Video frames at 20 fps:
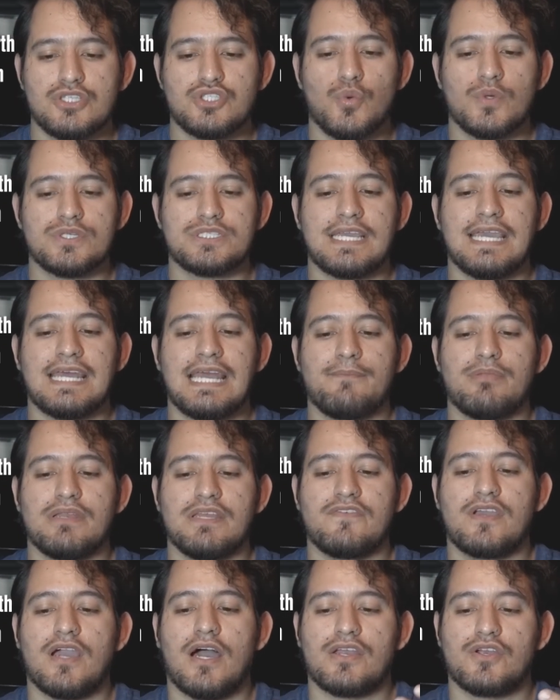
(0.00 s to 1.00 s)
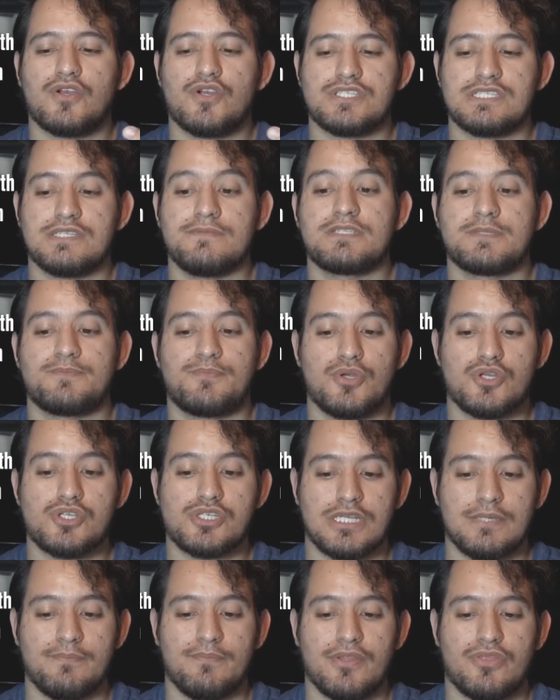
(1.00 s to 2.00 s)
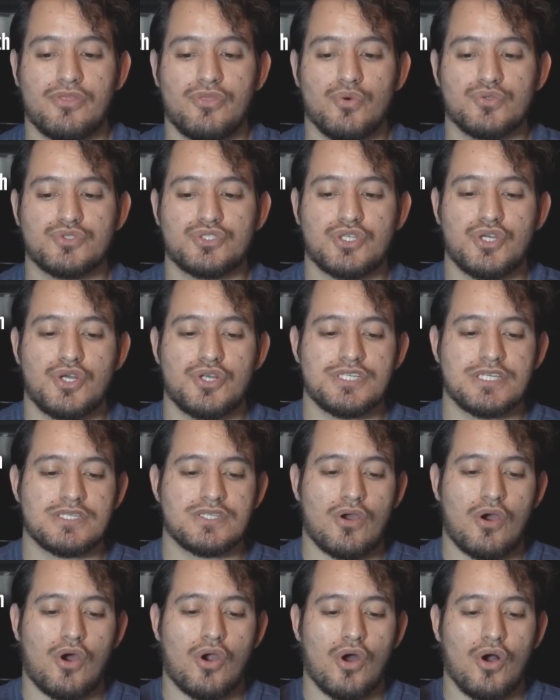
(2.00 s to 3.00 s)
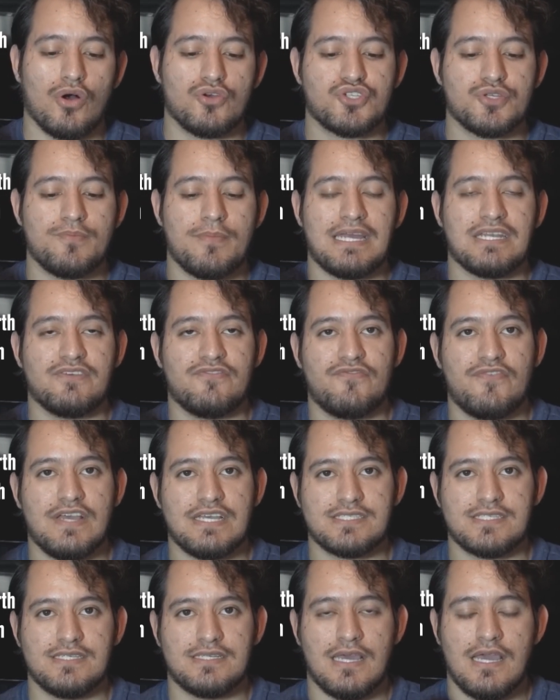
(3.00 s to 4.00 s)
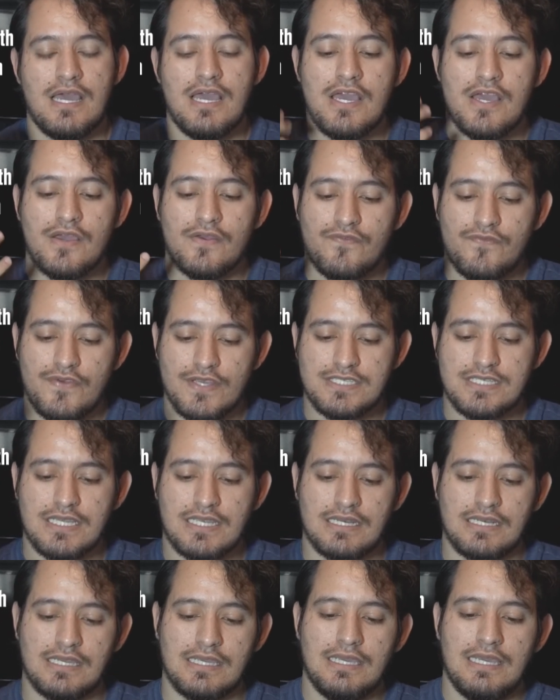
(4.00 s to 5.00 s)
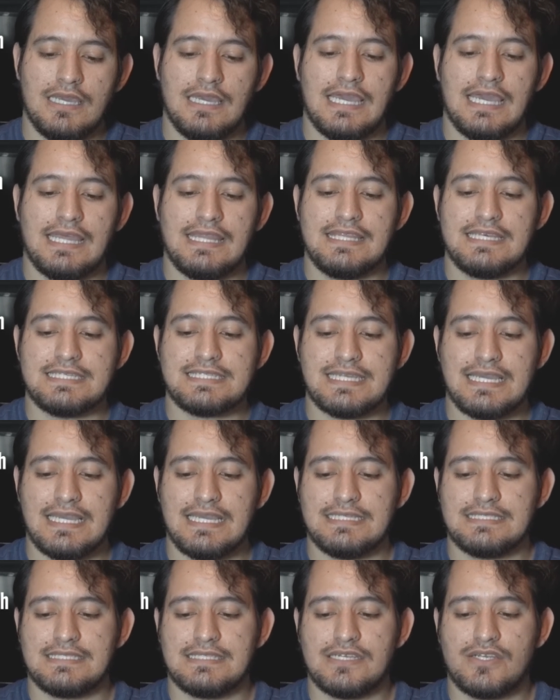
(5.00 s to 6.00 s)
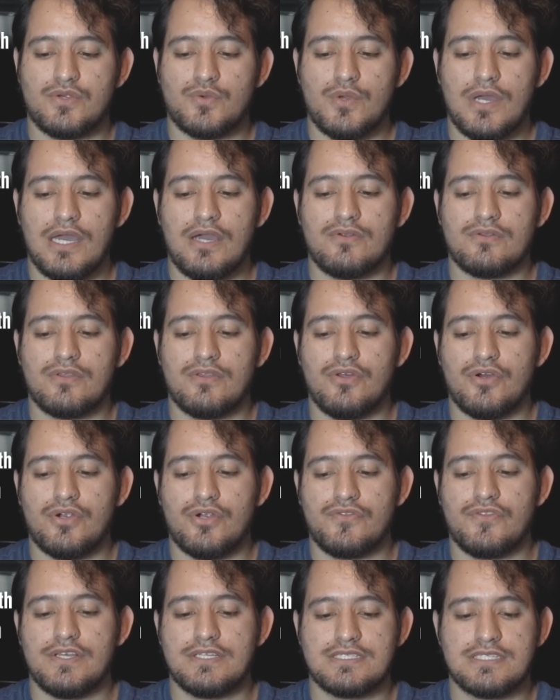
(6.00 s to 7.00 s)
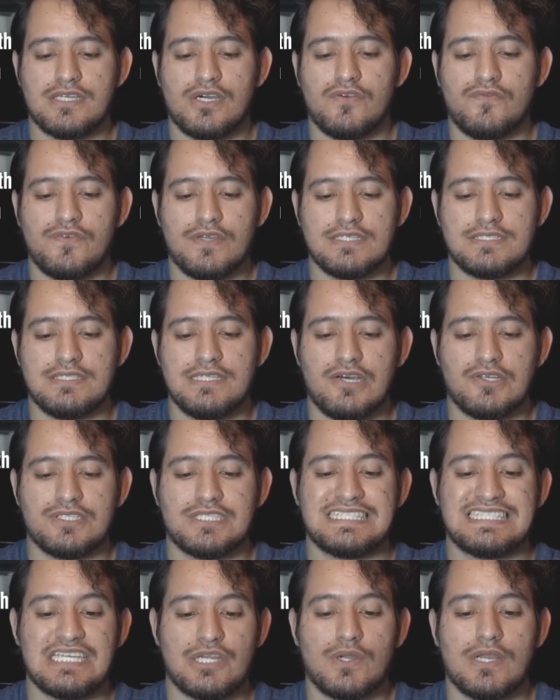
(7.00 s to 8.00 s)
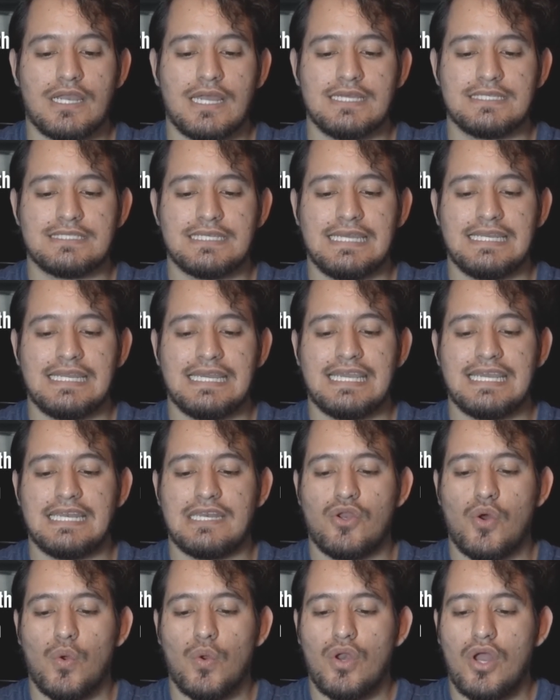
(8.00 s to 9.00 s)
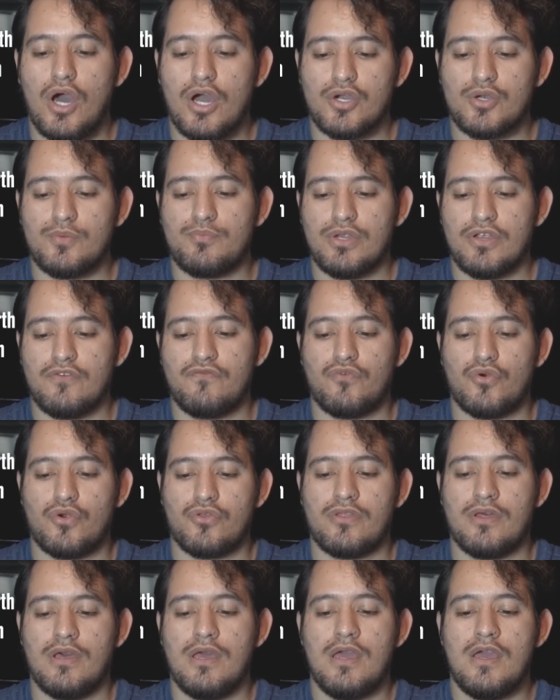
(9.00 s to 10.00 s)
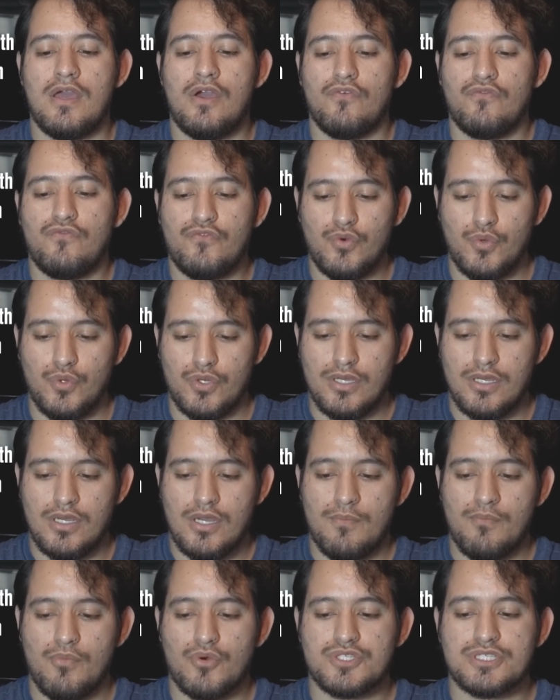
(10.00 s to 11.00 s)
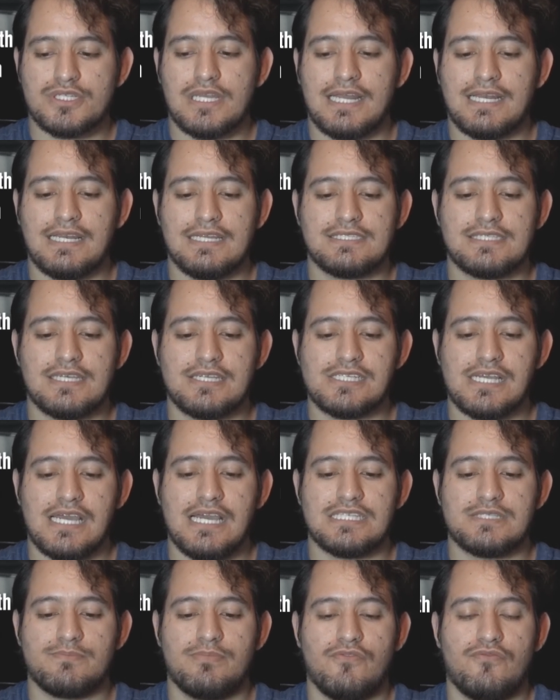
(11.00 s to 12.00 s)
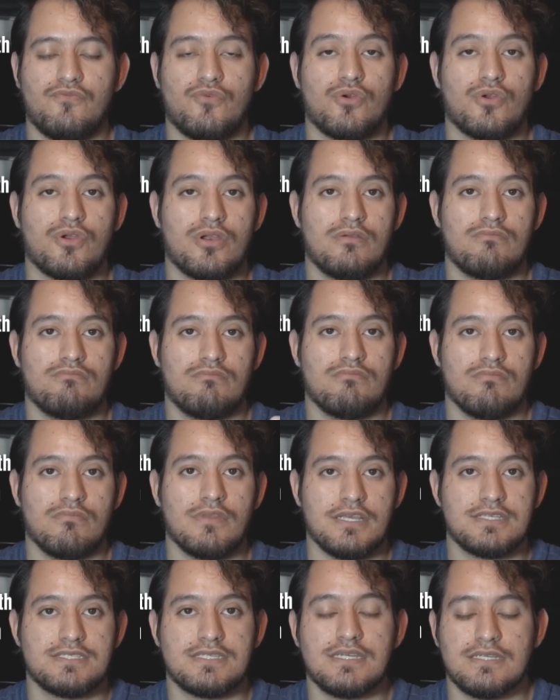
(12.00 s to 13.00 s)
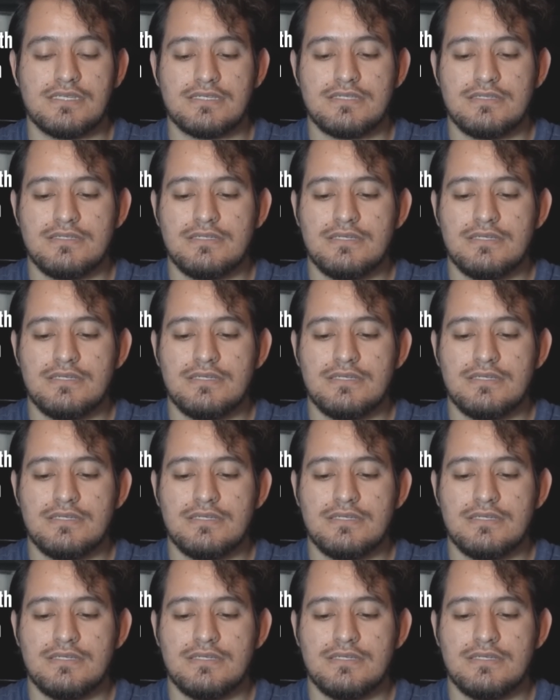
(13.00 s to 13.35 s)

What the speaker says: So once again, I believe God curses them spiritually, but those curses are also manifested physically. In this case, the ground, the earth itself, is now sterilized, and it can no longer bring forth food, most likely such as before they sinned.